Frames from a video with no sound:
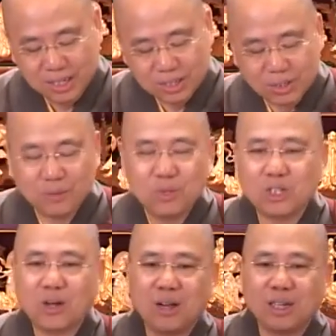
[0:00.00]
So if you're
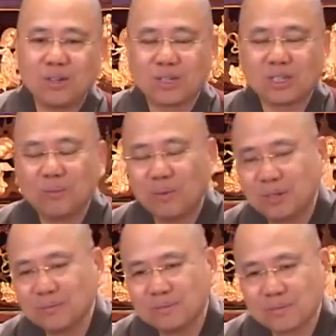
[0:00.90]
talking to
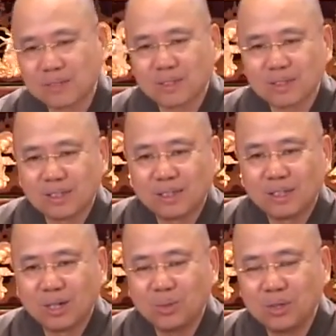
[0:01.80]
someone
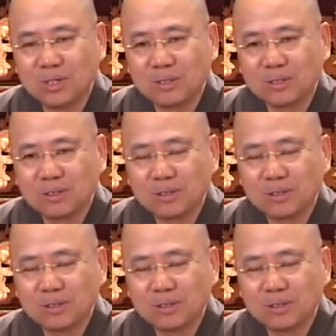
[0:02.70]
who is